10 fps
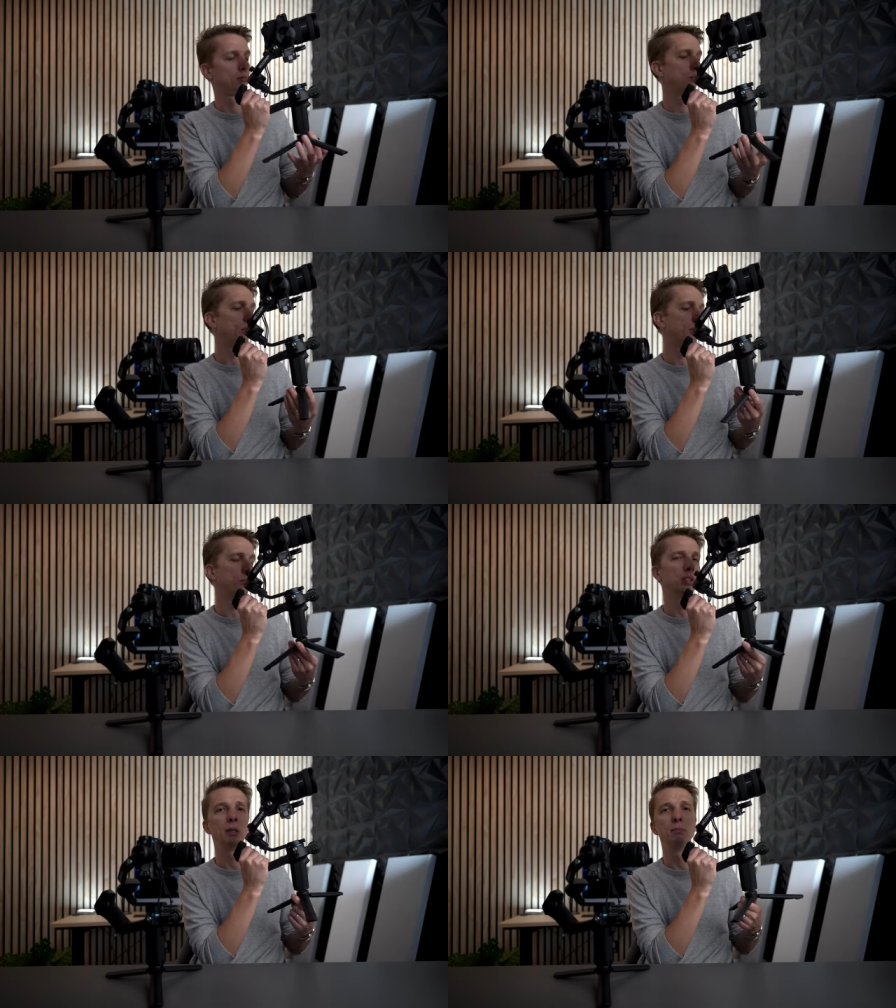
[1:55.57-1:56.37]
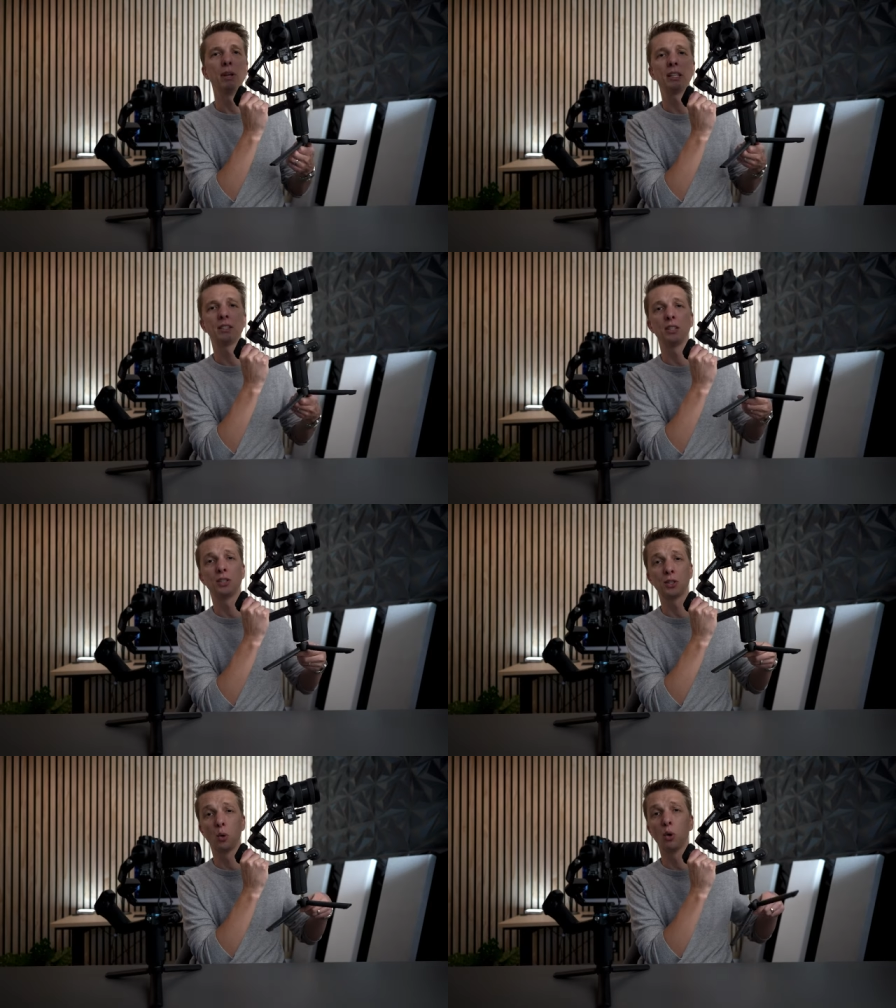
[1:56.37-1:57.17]
what really makes the
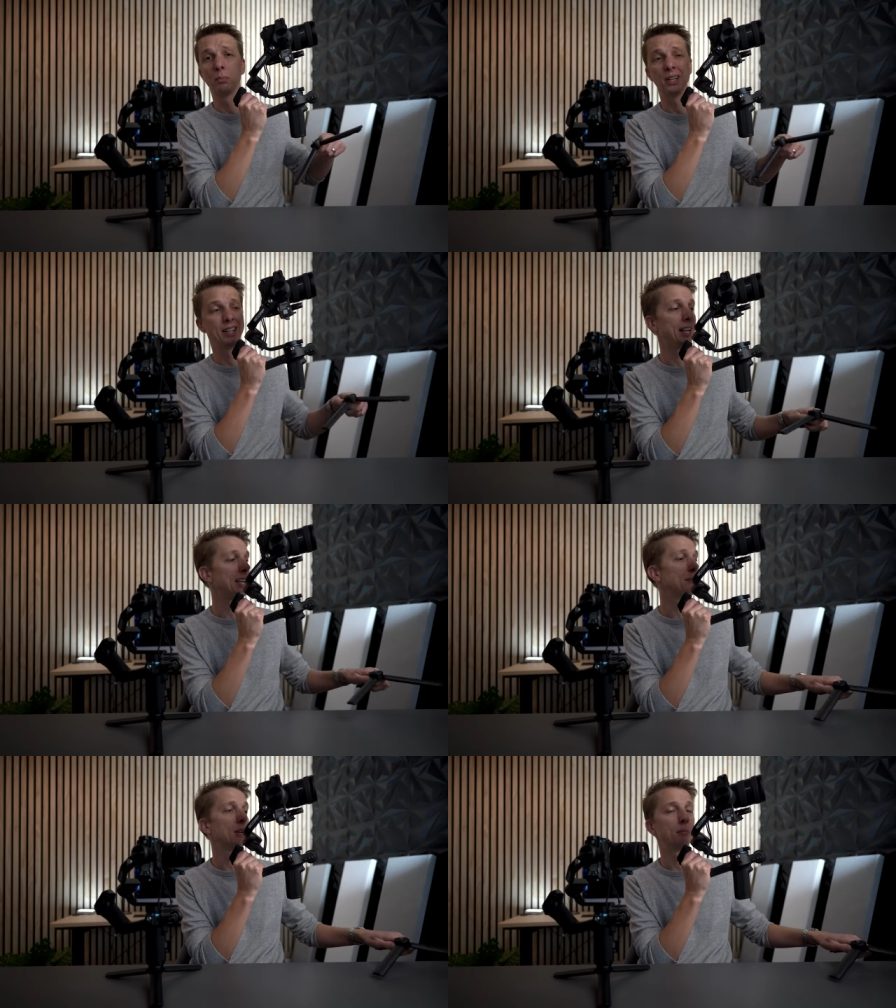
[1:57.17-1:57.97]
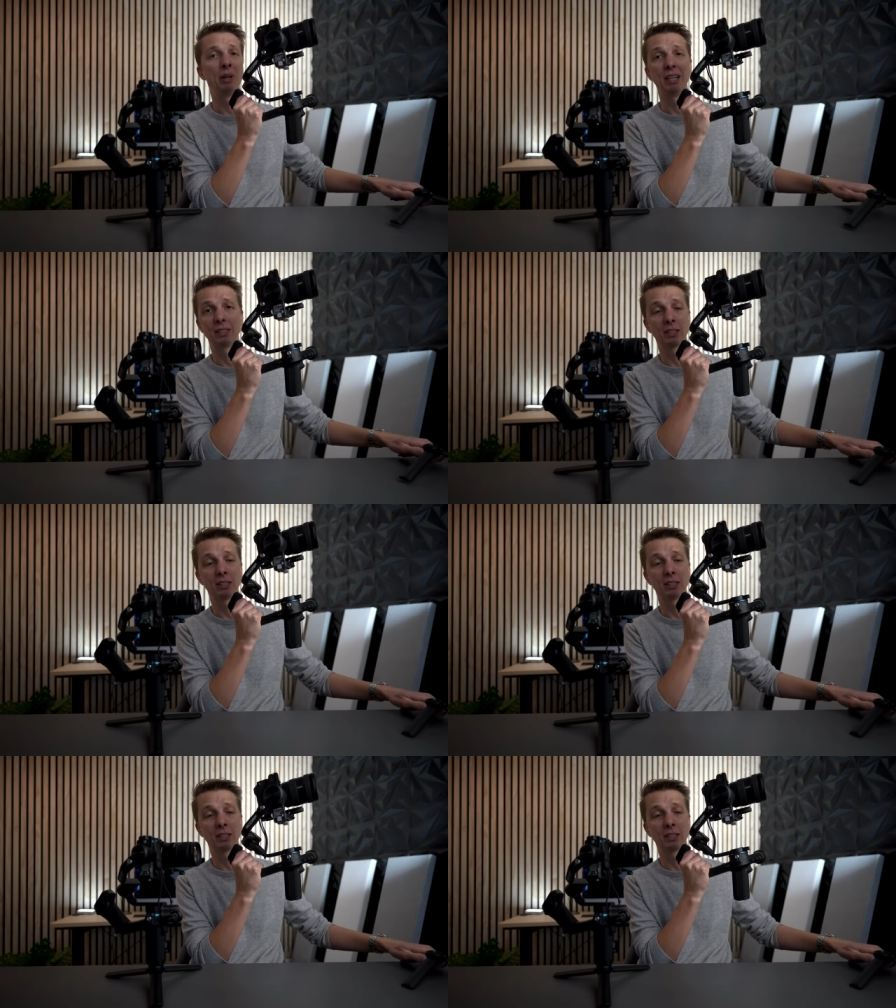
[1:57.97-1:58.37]
Scorp name makes